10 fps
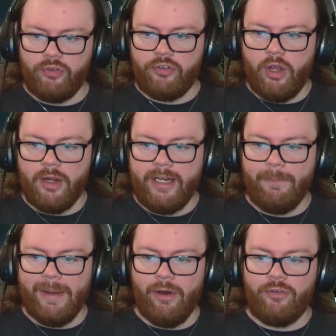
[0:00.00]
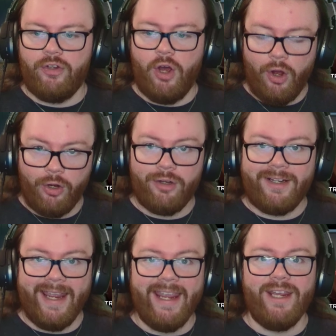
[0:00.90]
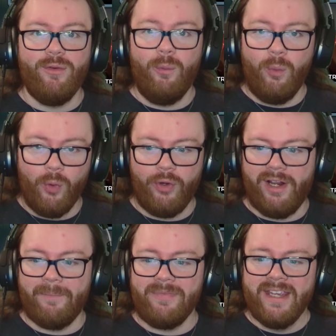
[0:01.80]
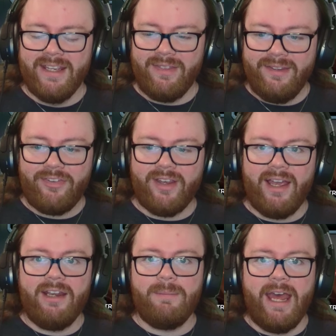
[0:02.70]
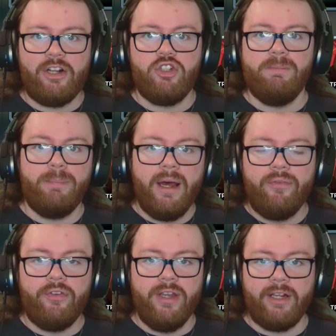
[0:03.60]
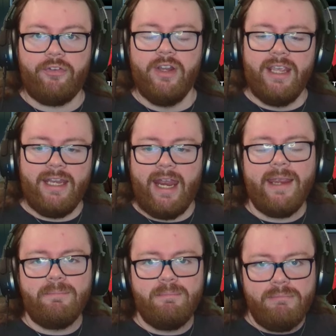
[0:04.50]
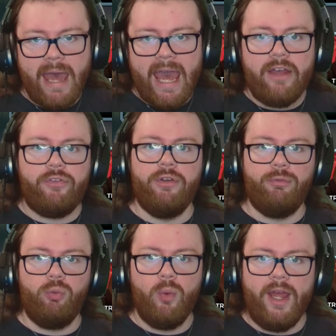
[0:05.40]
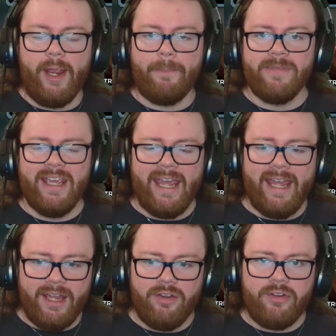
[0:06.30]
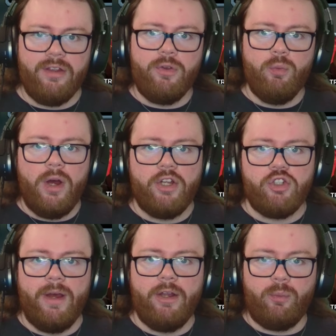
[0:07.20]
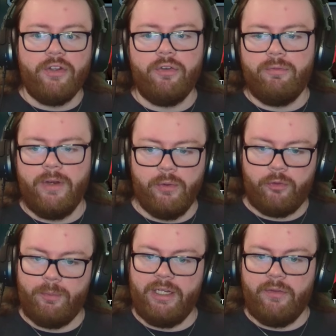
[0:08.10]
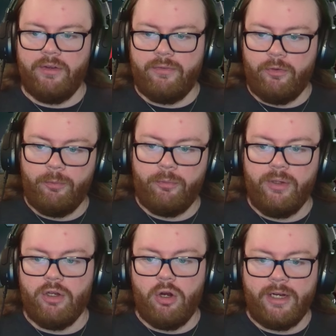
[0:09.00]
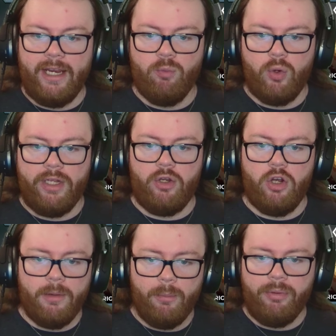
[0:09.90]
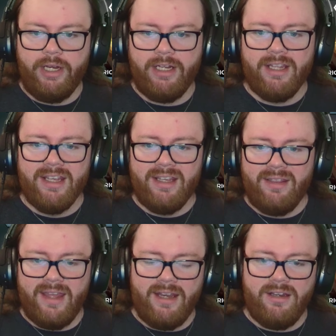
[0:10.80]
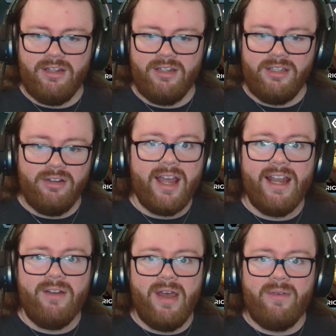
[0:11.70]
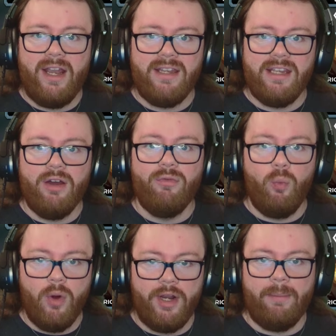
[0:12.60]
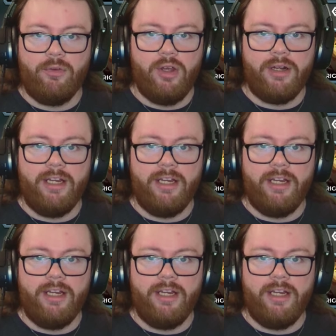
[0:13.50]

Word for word: talking about Arcane Warding. This item actually buffs Nyx in a massive way, and if you watched my recent video explaining the difference between Arcane Warding and Armor Plating, then you'll kind of have an idea of what I'm talking